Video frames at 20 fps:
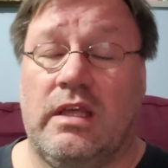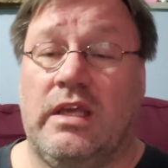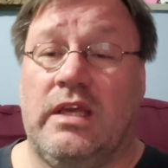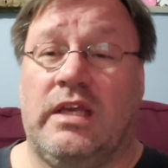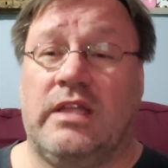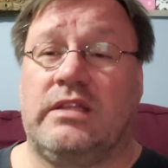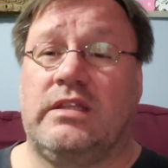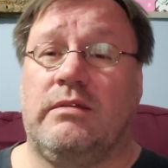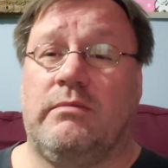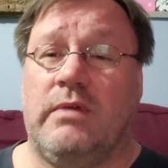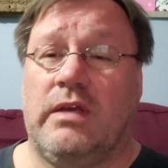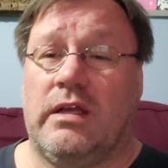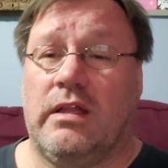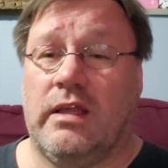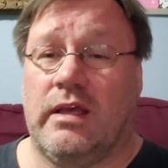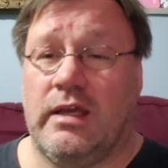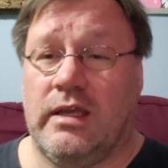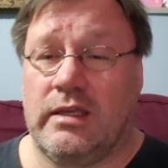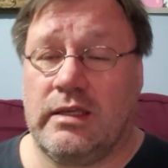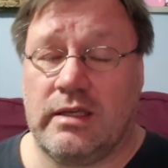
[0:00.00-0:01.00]
hit the bell
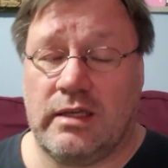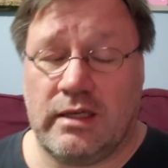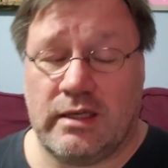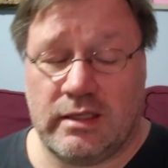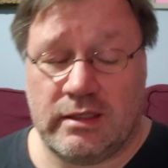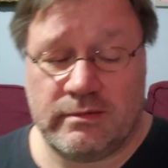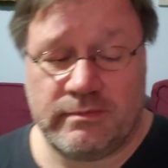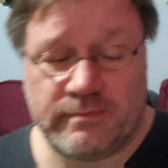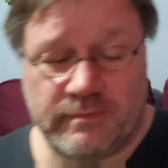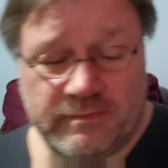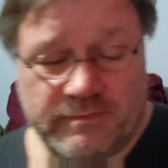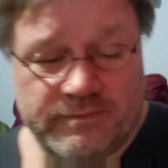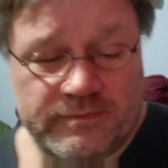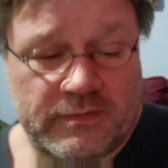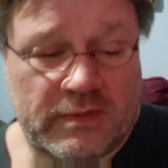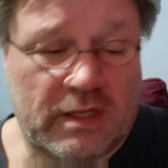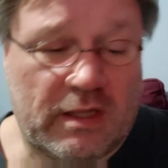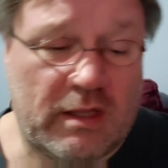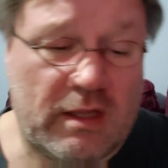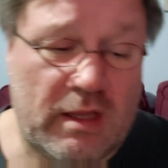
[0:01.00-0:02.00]
icon,
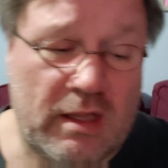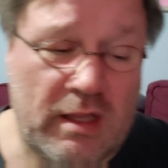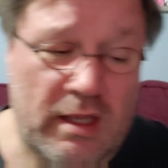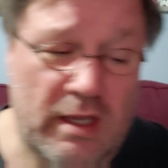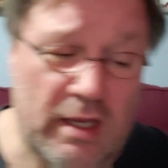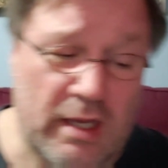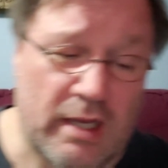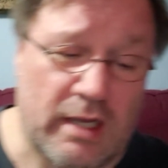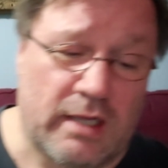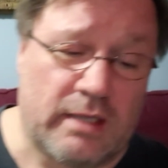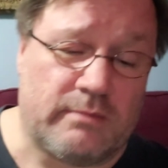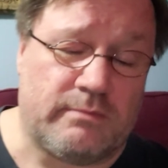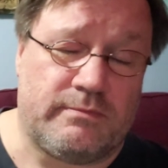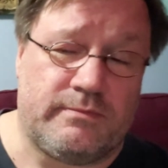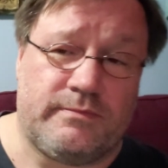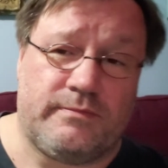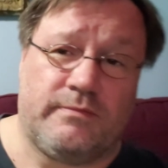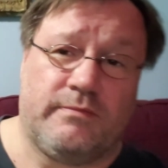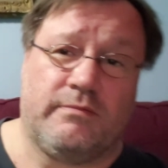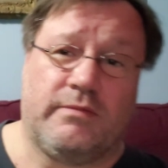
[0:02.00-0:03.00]

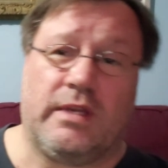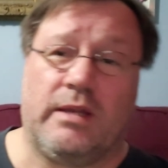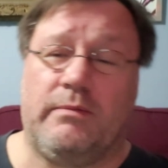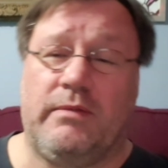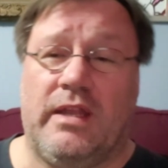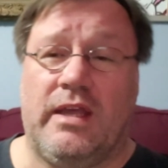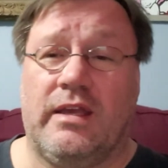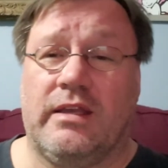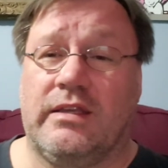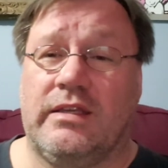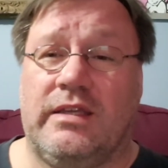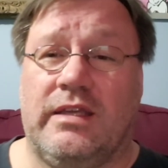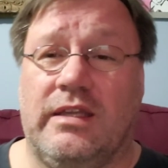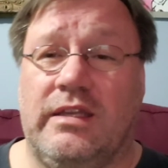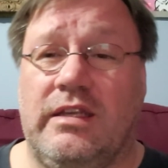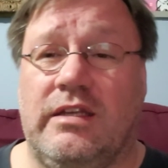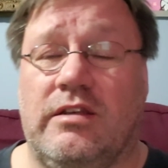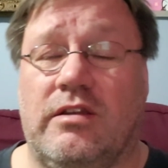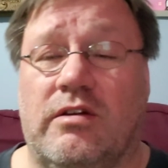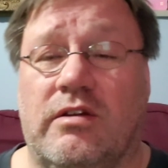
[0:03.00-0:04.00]
but I'm not
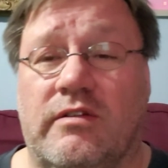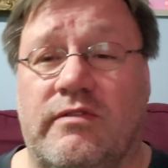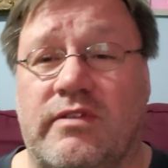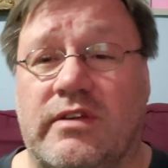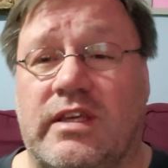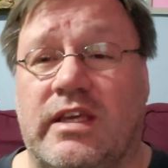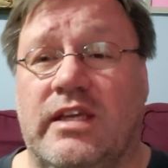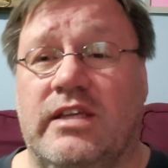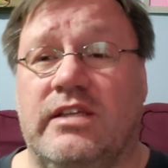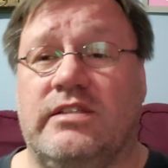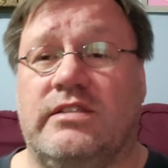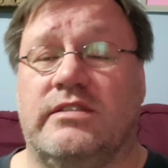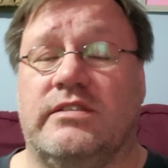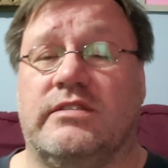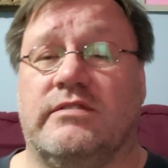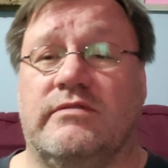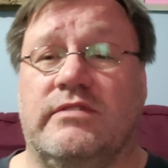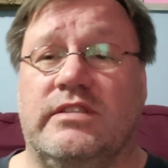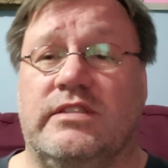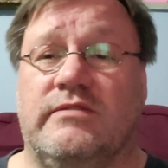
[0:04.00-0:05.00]
getting notifications
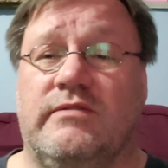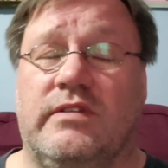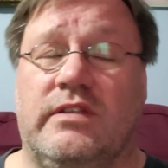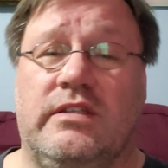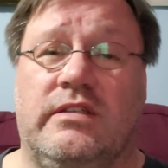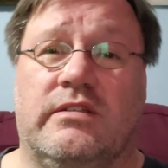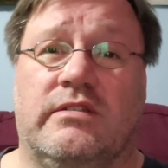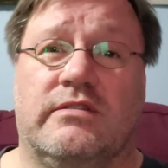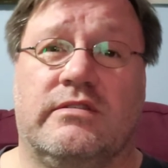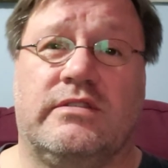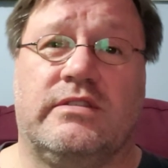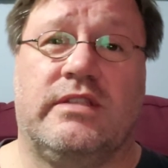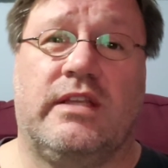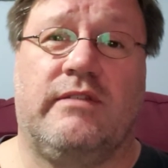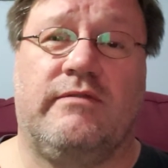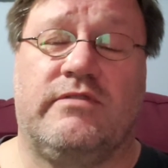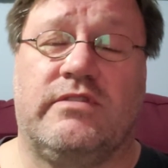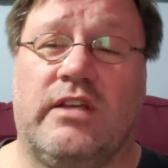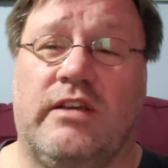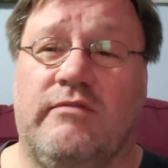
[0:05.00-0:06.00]
of these videos. And
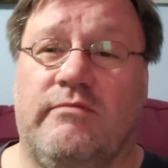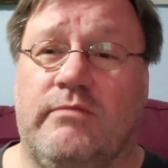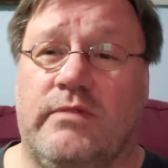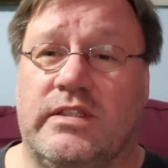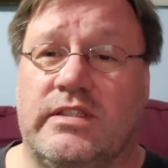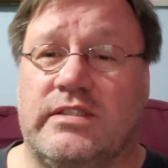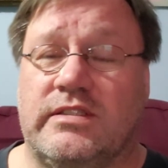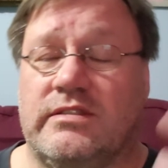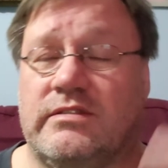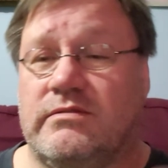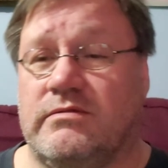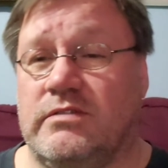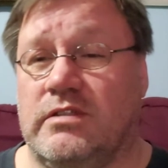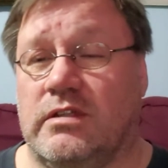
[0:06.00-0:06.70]
I've missed,